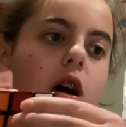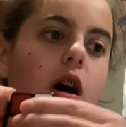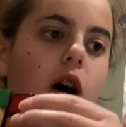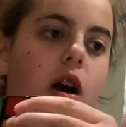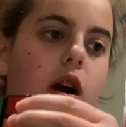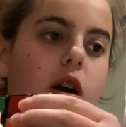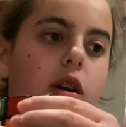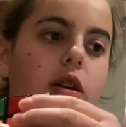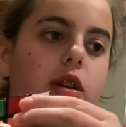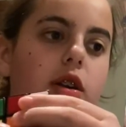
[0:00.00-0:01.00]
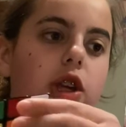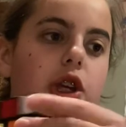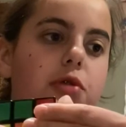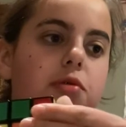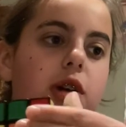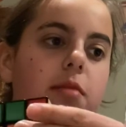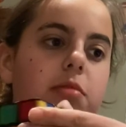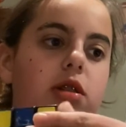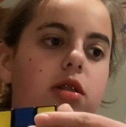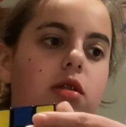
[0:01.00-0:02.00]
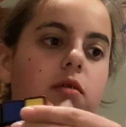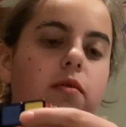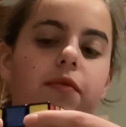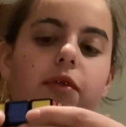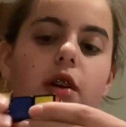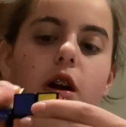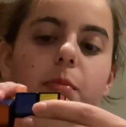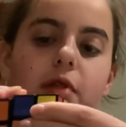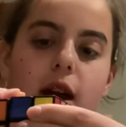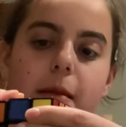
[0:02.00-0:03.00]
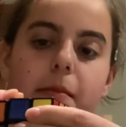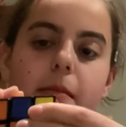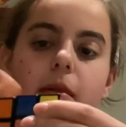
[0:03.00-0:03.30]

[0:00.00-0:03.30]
R, U times 2, R prime.